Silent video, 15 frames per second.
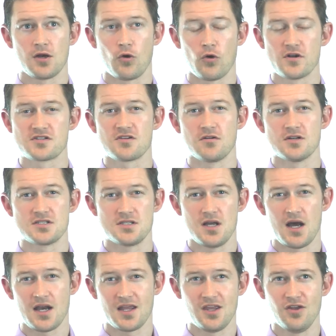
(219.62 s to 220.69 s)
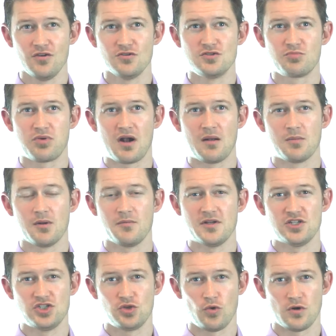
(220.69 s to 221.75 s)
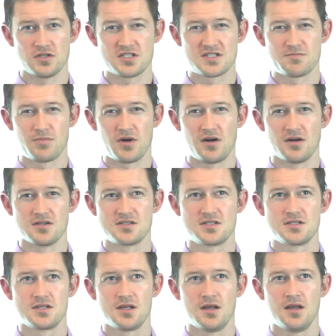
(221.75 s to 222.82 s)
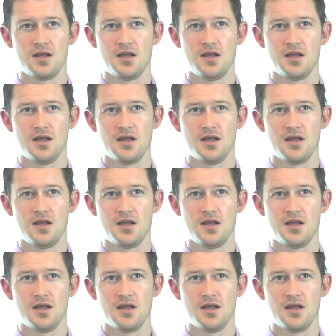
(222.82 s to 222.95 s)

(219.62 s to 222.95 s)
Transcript: Cortisol is not a huge problem in short spurts,